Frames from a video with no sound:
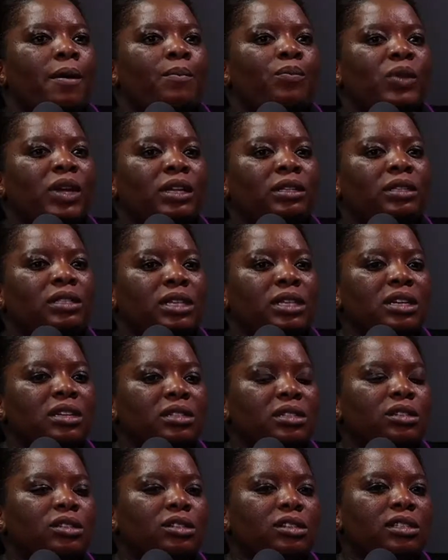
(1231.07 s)
It's
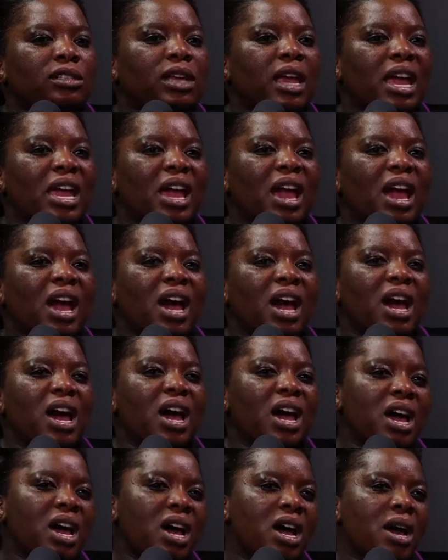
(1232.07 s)
easy to say,
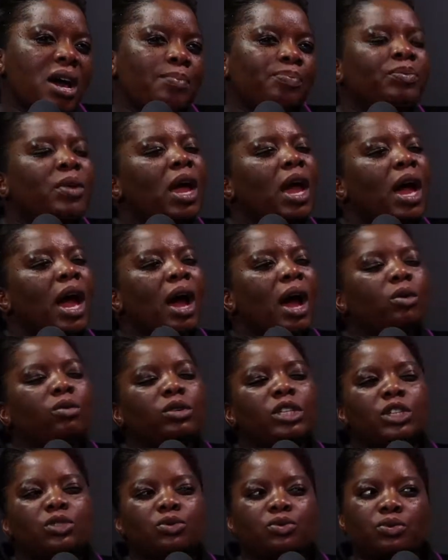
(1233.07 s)
I
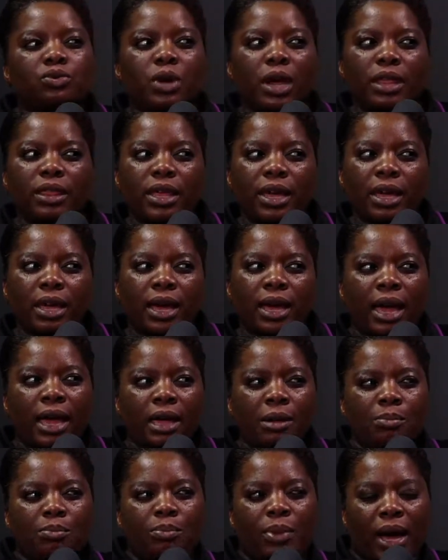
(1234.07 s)
would rather
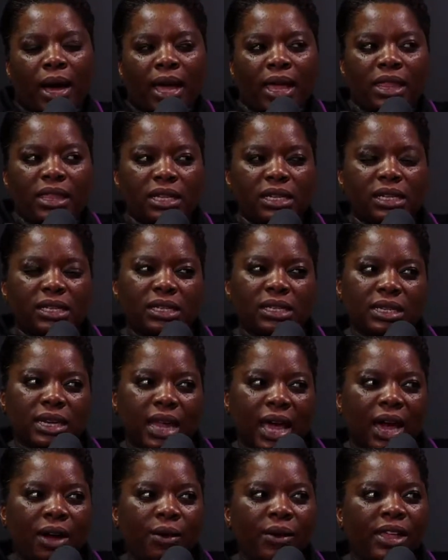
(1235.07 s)
I buy this
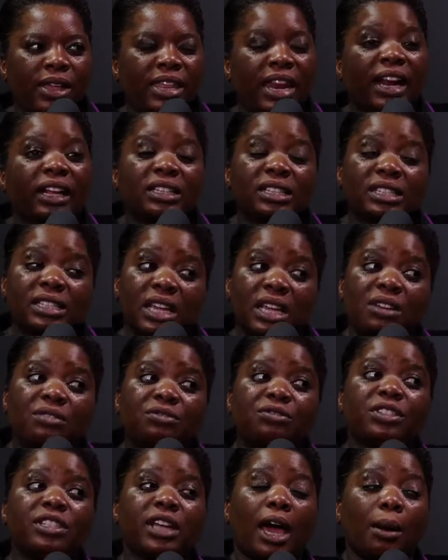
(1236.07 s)
now and then I'll
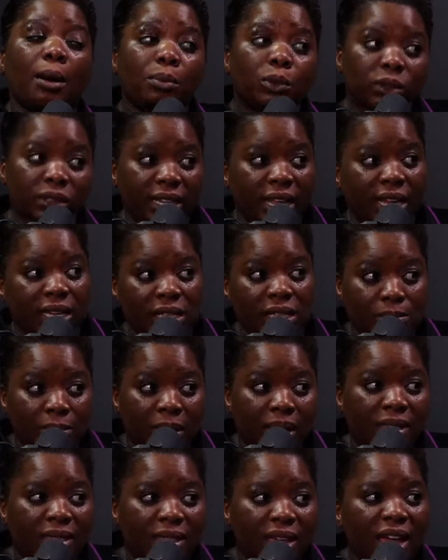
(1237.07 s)
save double next
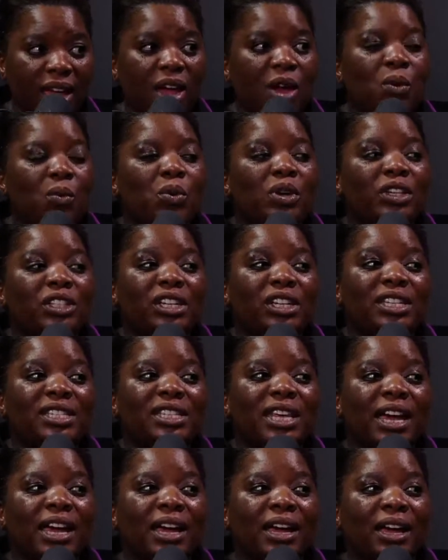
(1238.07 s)
month, which
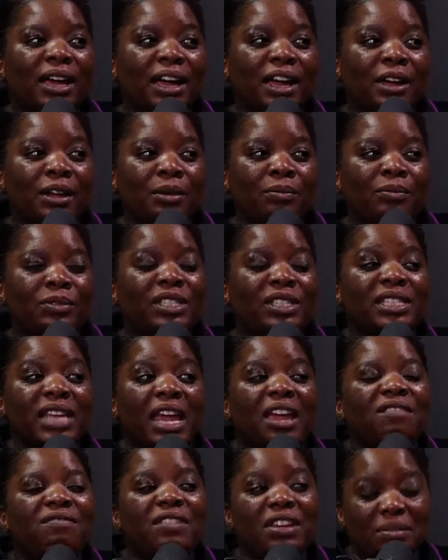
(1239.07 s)
is a
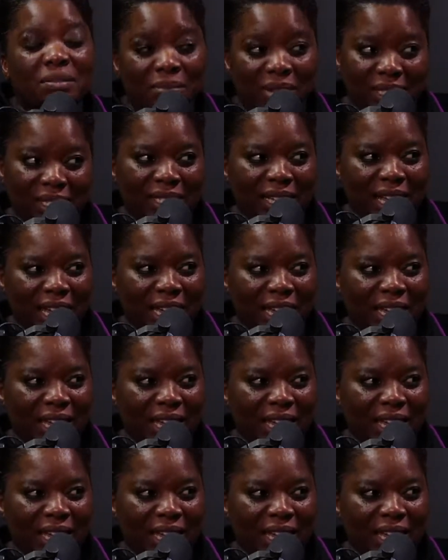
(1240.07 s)
saving mistake.